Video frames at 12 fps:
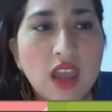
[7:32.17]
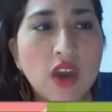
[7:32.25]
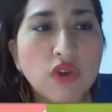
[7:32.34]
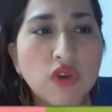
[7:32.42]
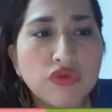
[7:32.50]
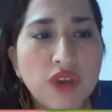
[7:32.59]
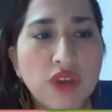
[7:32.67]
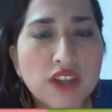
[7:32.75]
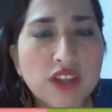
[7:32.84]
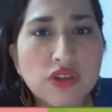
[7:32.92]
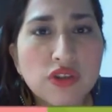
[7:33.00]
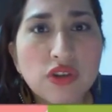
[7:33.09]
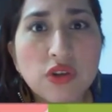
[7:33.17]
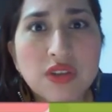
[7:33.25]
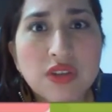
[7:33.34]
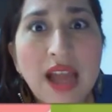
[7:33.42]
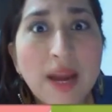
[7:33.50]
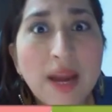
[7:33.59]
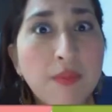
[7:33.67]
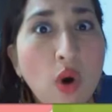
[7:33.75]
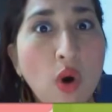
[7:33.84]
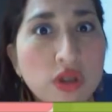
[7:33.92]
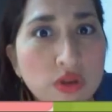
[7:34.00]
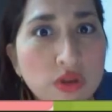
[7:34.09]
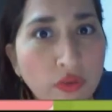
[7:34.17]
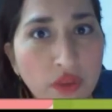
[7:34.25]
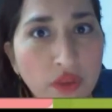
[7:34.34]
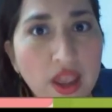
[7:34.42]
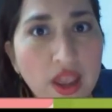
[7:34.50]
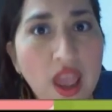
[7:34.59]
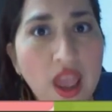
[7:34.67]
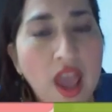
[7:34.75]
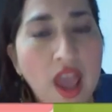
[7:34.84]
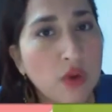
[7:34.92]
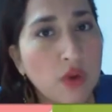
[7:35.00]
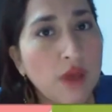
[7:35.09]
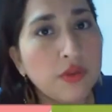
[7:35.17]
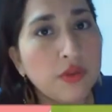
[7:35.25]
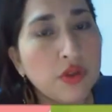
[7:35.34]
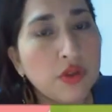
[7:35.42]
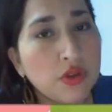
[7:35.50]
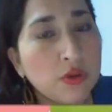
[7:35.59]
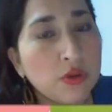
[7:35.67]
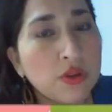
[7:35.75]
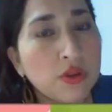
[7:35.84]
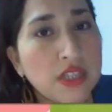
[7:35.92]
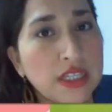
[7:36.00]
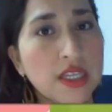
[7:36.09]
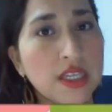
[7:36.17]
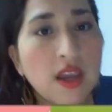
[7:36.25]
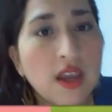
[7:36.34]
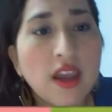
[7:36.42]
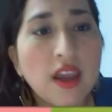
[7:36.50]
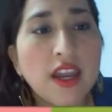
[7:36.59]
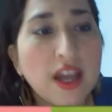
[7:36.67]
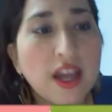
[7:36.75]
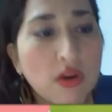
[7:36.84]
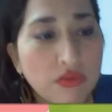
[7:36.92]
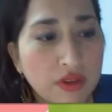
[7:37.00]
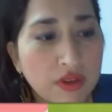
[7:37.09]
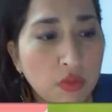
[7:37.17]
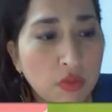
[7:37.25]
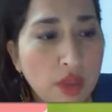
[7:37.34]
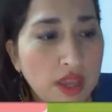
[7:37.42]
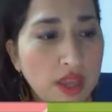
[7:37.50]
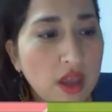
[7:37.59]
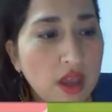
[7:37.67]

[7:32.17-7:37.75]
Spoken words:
contractions use an apostrophe and you have to use it in a correct way.